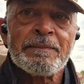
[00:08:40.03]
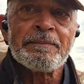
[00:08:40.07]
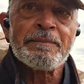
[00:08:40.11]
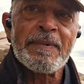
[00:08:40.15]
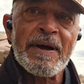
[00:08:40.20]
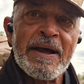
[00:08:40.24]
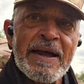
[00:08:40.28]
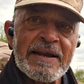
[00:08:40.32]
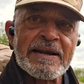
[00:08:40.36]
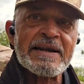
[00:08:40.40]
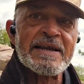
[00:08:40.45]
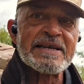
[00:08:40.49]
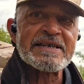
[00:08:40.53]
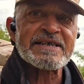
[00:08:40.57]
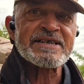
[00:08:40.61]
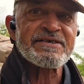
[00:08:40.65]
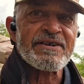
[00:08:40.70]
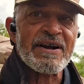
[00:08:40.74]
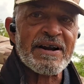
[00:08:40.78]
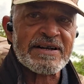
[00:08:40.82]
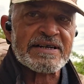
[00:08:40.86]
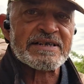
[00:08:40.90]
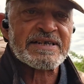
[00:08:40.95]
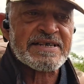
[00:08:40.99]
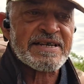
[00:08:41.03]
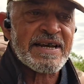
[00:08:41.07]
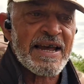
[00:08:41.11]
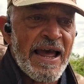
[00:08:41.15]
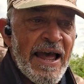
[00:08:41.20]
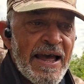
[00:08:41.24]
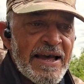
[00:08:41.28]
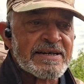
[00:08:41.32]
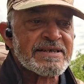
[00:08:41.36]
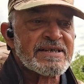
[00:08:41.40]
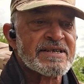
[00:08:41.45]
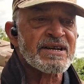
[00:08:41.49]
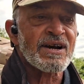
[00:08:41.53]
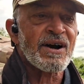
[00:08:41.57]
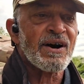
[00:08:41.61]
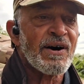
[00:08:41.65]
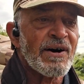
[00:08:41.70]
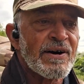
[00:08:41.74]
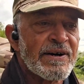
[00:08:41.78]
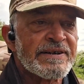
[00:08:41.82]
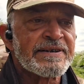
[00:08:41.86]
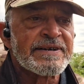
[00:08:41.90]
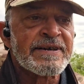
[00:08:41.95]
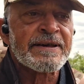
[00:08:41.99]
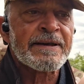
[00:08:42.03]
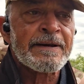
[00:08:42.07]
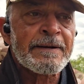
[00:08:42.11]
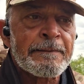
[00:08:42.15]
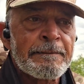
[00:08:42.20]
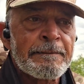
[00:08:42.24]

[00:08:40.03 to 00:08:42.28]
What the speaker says: Me and Lisa had to sit outside.